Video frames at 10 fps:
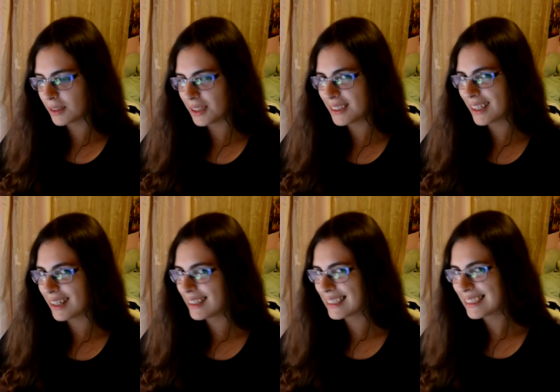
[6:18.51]
suggesting
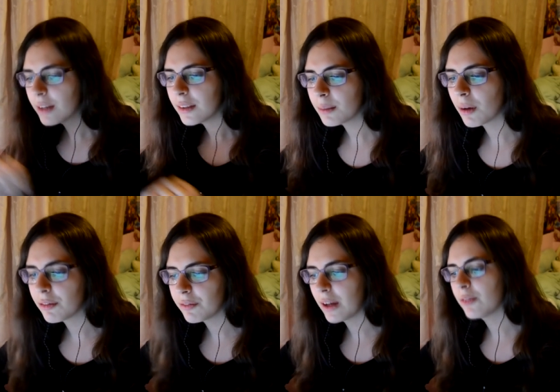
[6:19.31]
anything. I think my
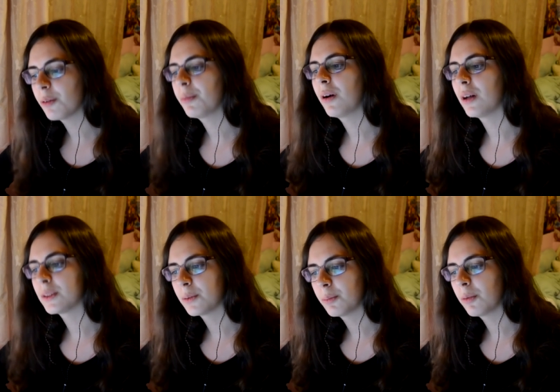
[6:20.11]
favourite
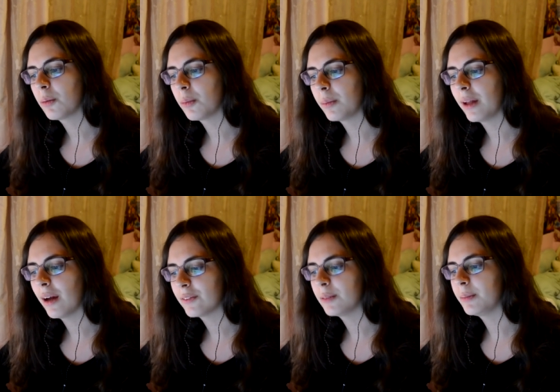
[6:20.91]
parts would probably
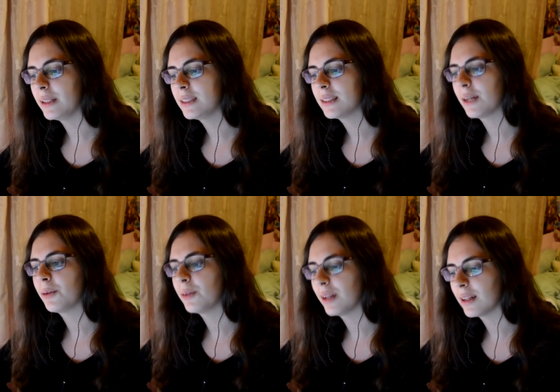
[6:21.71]
have to be
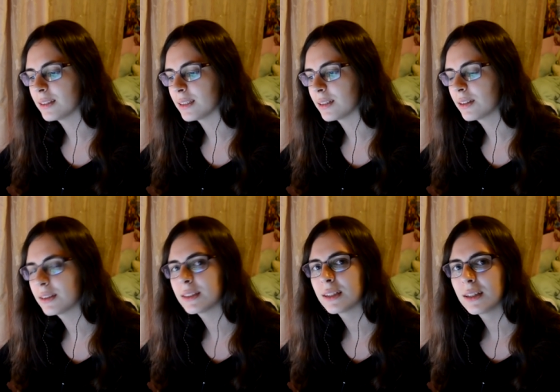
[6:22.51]
Sehun dancing,
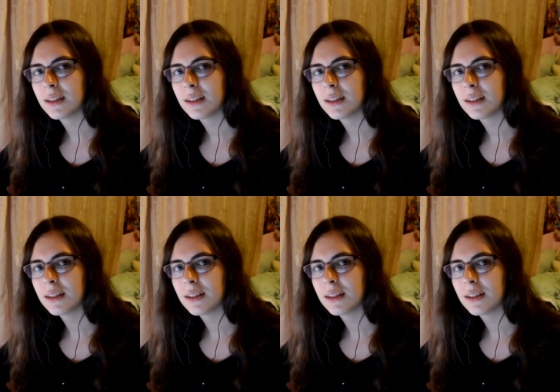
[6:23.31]
because